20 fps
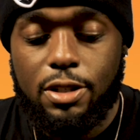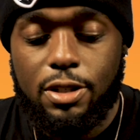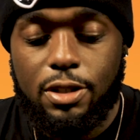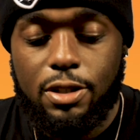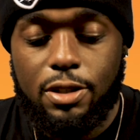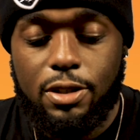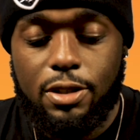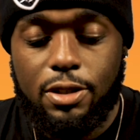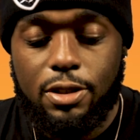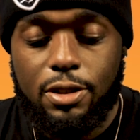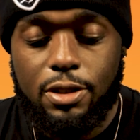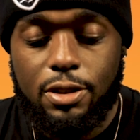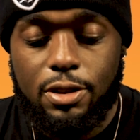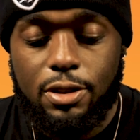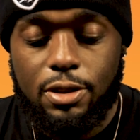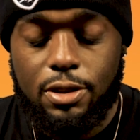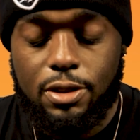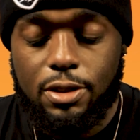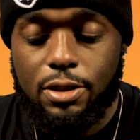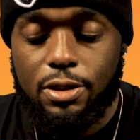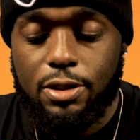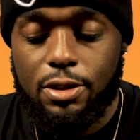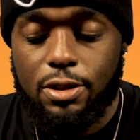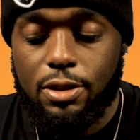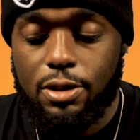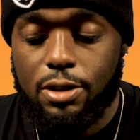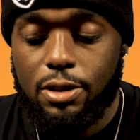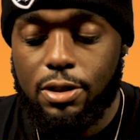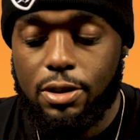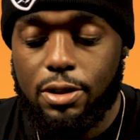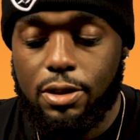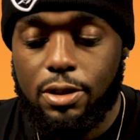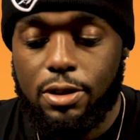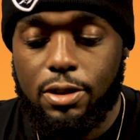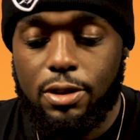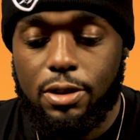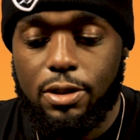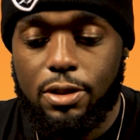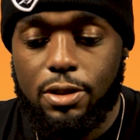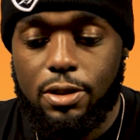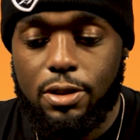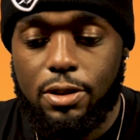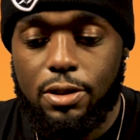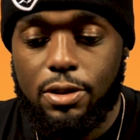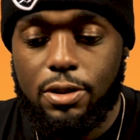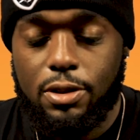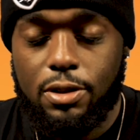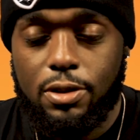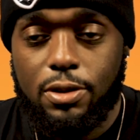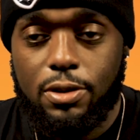This person isn't speaking.